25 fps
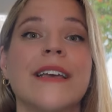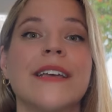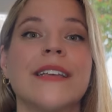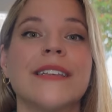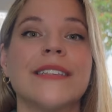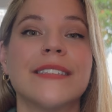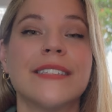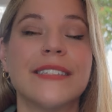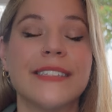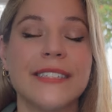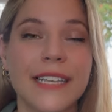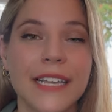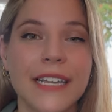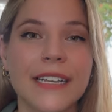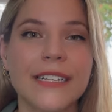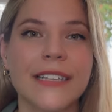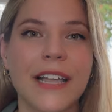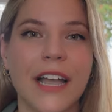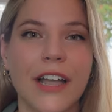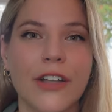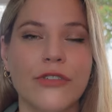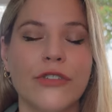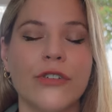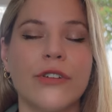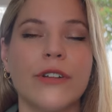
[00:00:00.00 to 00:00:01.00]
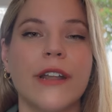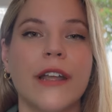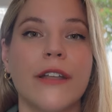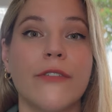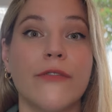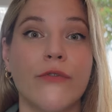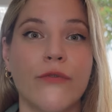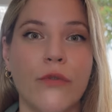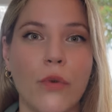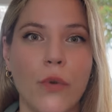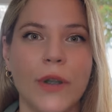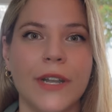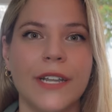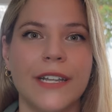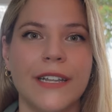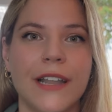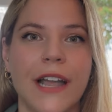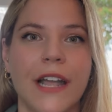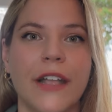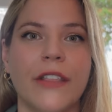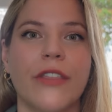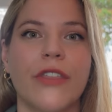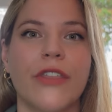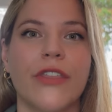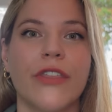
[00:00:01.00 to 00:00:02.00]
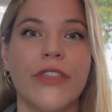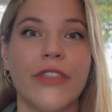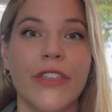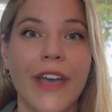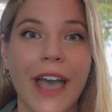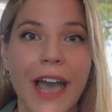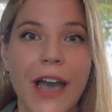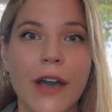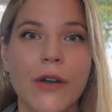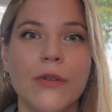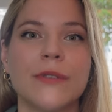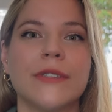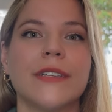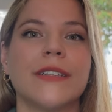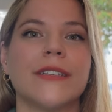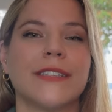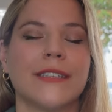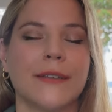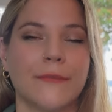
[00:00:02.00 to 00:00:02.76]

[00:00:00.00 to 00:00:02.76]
649,000